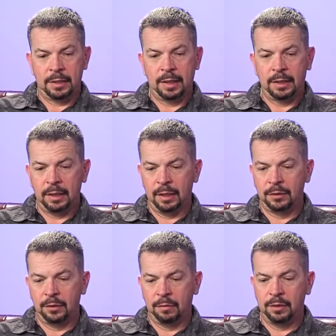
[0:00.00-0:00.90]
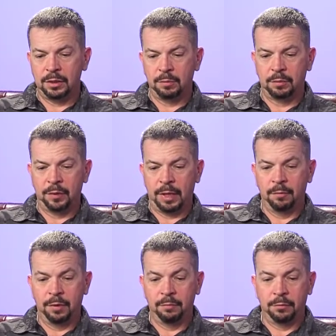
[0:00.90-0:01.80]
And I didn't answer your question where we're at.
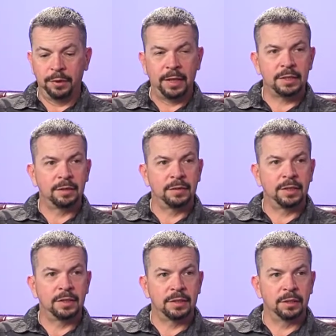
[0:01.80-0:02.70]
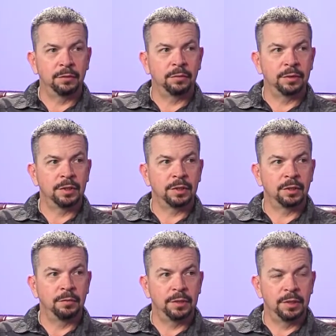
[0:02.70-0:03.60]
We're on 4817 Central, which is
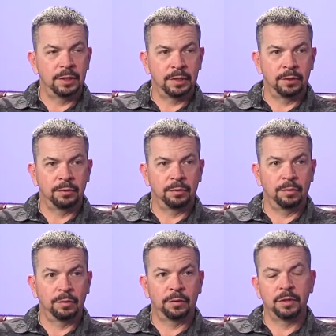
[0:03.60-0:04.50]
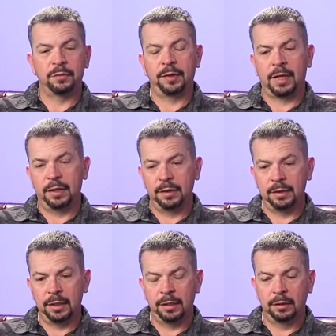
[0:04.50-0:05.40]
on Quincy and Central, okay. across from the Highland
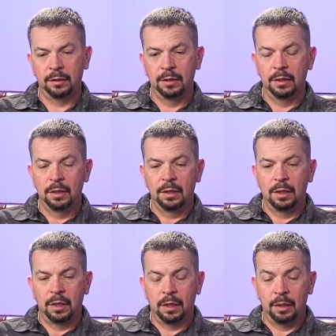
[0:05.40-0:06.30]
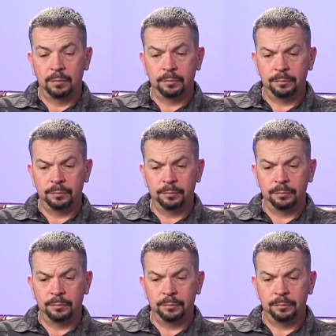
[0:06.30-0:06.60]
Theater. Um,